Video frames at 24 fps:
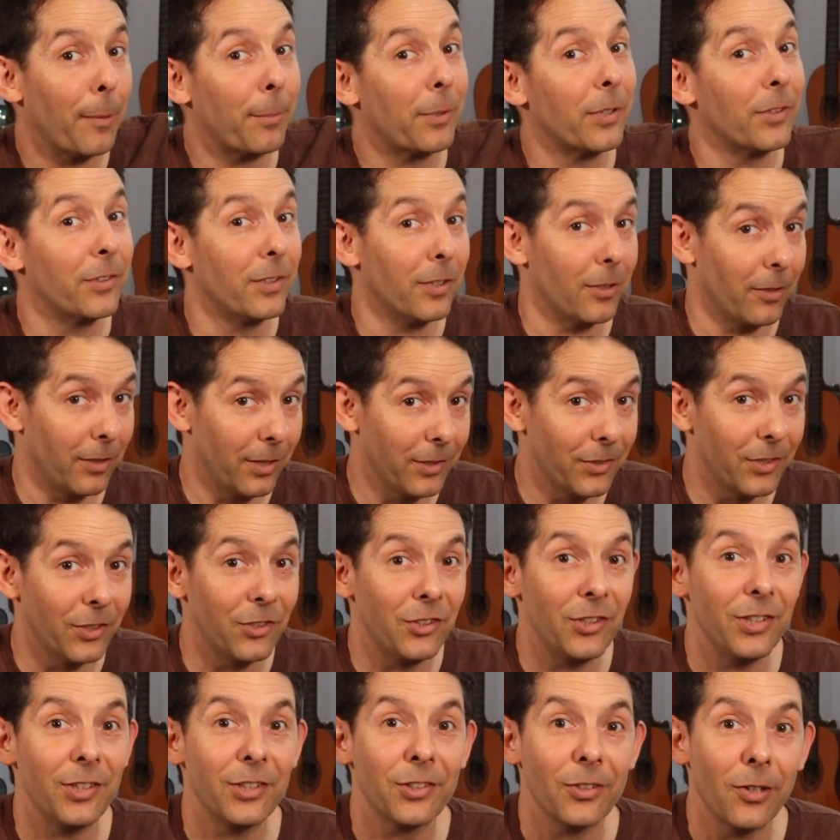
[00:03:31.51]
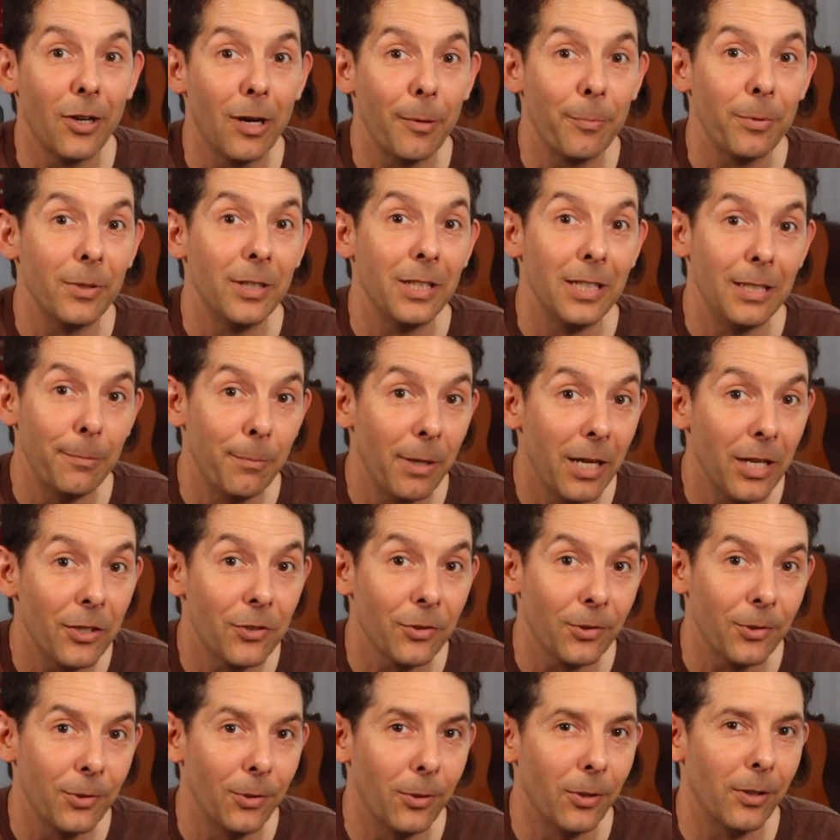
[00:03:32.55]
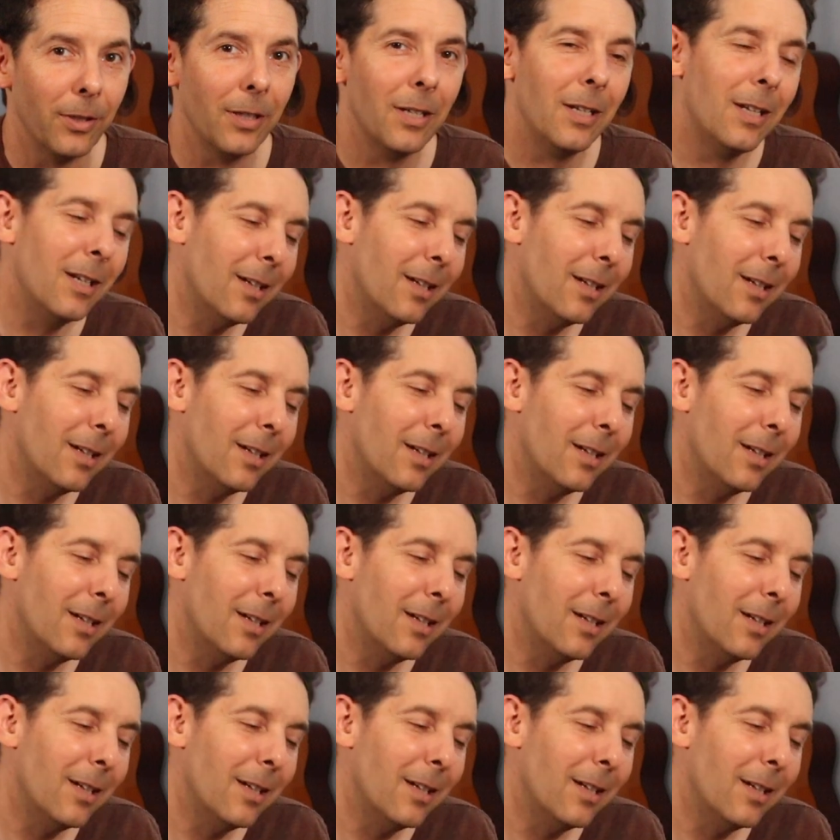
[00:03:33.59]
because there is a G sharp in an E major chord,